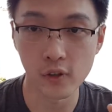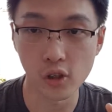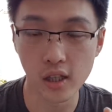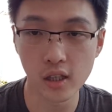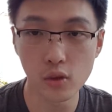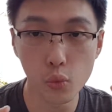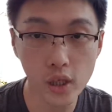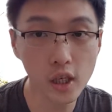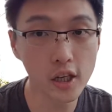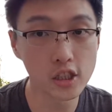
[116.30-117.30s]
okay,
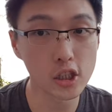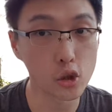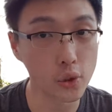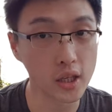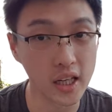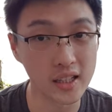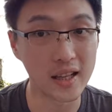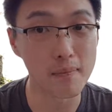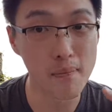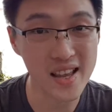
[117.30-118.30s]
without actually going in
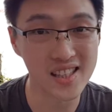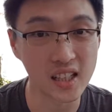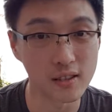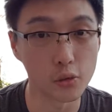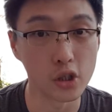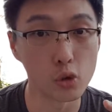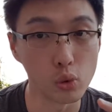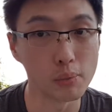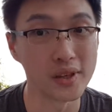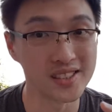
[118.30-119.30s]
and messing around with your
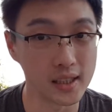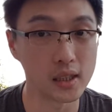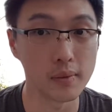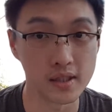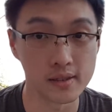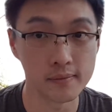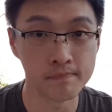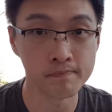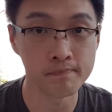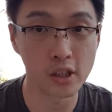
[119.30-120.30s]
WordPress database.
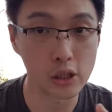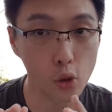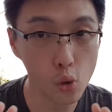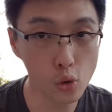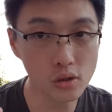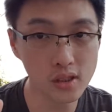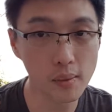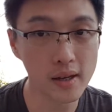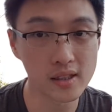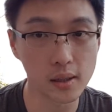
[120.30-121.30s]
Now the whole
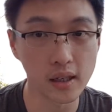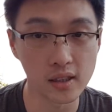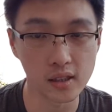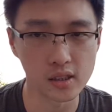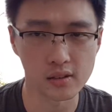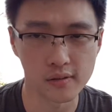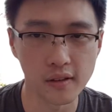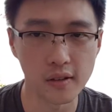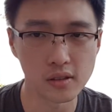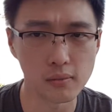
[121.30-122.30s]
step-by-step article is
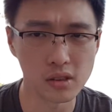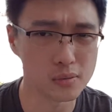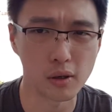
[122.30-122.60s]
very simple. It's